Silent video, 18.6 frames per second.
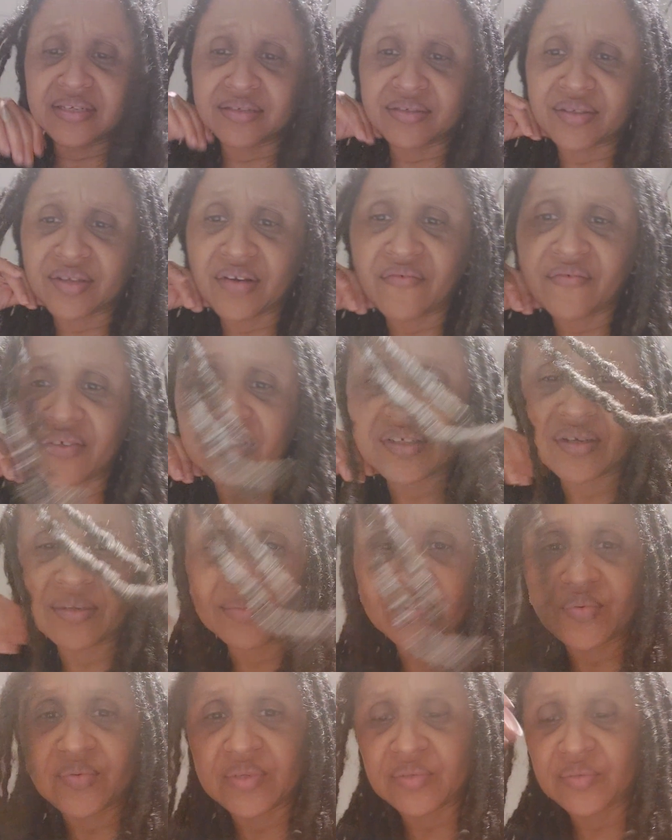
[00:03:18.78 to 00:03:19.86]
notes are for Psalm
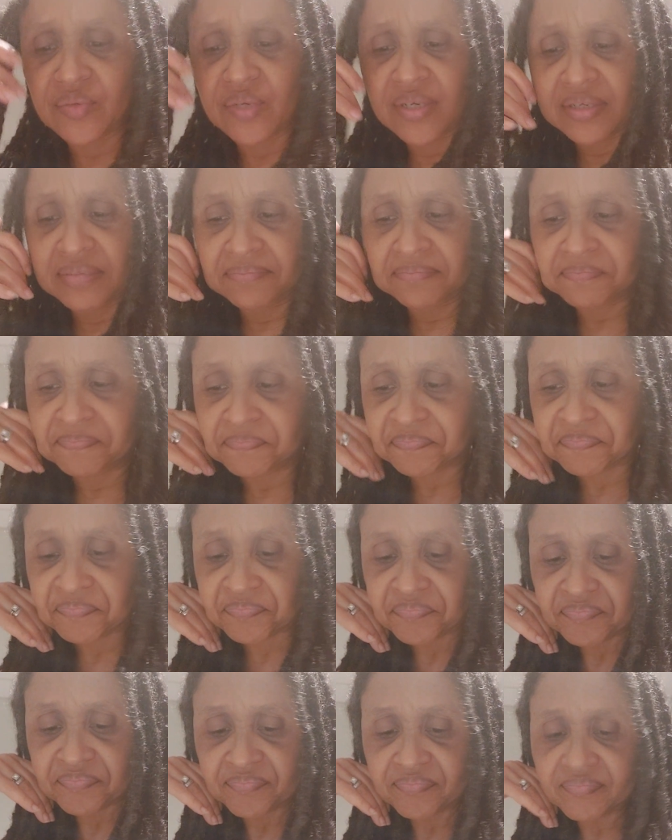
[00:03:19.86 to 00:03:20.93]
21.
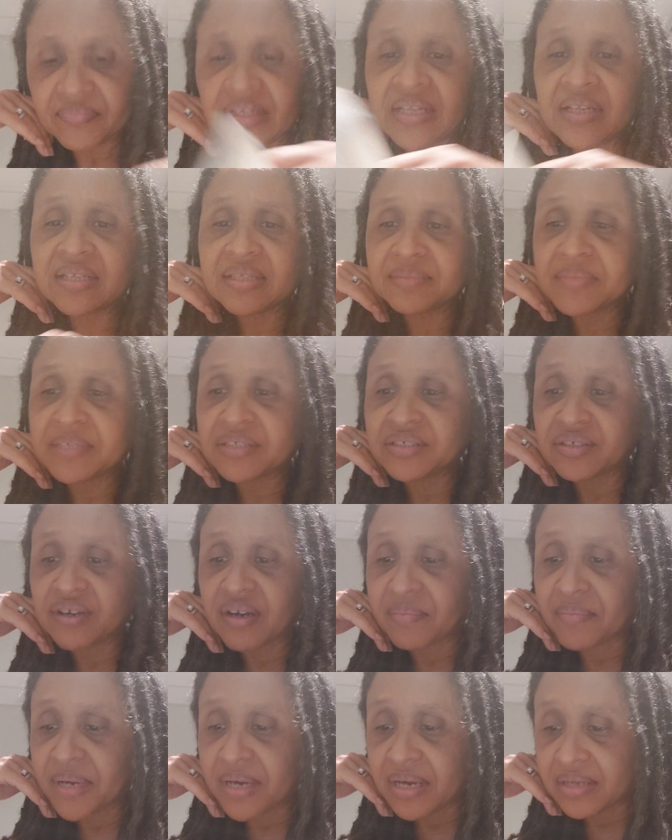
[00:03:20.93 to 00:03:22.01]
Let's make sure
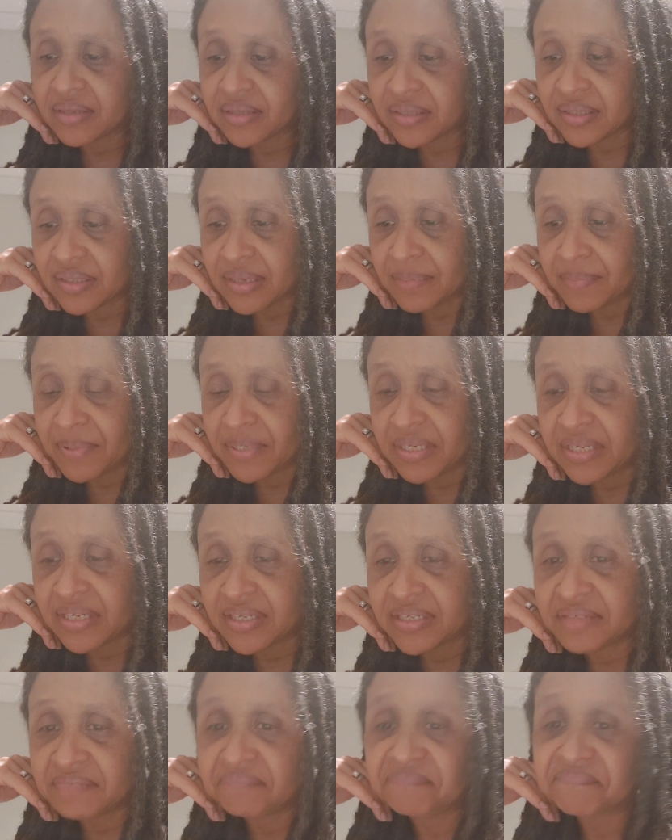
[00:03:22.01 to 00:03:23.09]
I'm not skipping
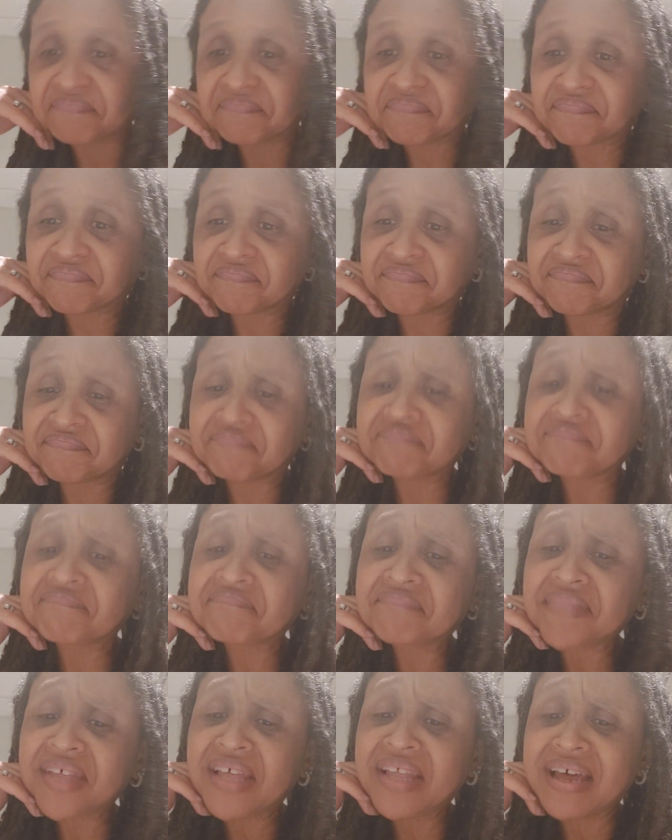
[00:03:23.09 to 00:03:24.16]
any
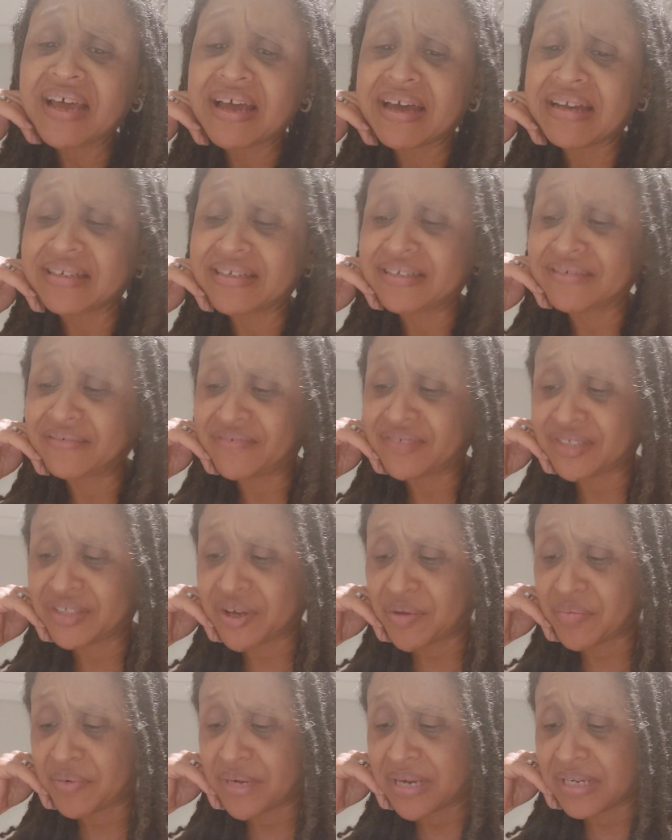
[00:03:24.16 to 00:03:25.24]
like I did for
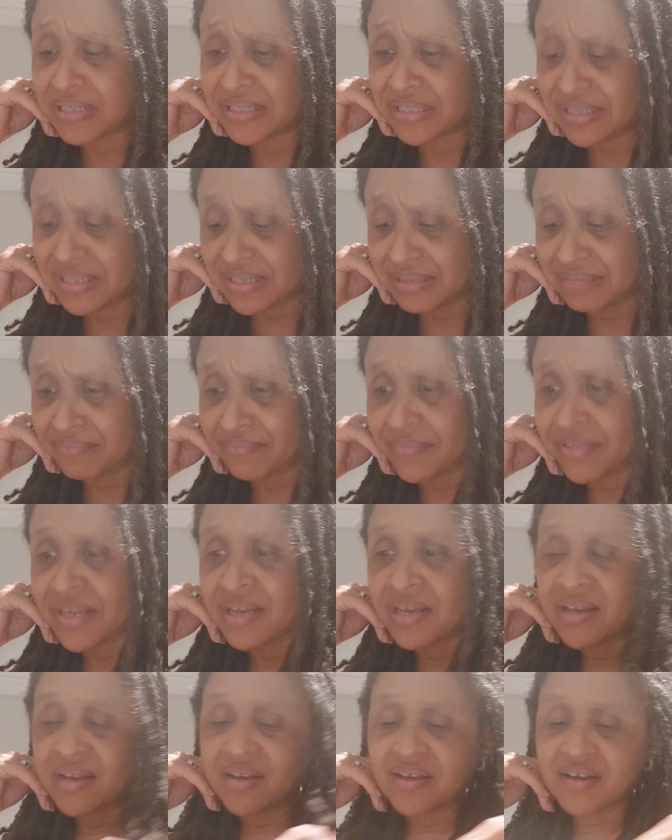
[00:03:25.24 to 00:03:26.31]
Psalm 19.
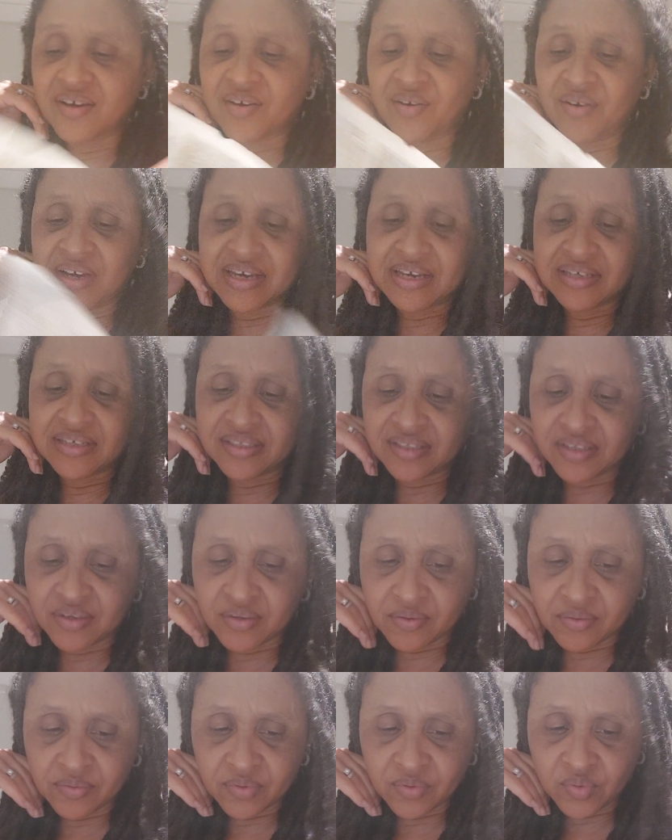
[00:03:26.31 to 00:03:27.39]
Okay,
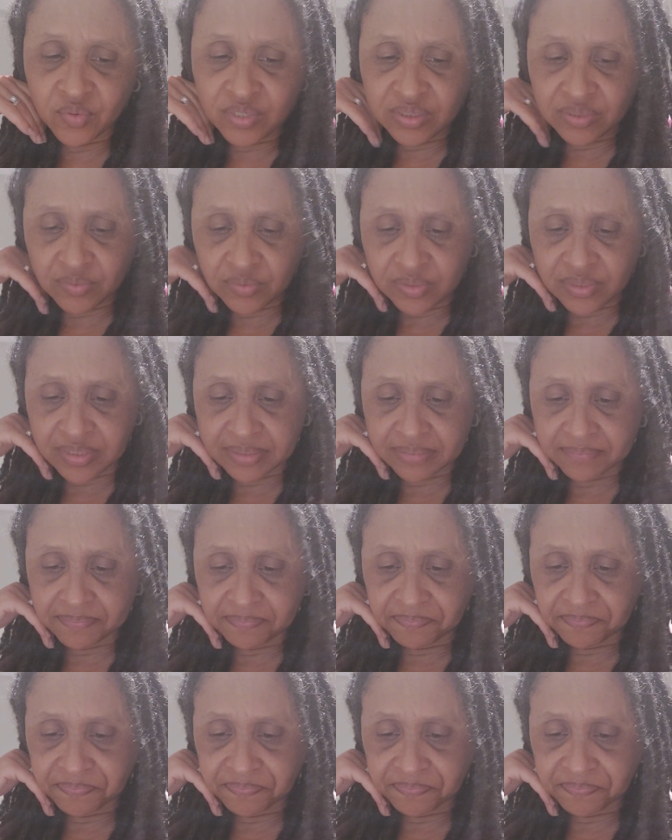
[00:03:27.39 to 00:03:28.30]
so 21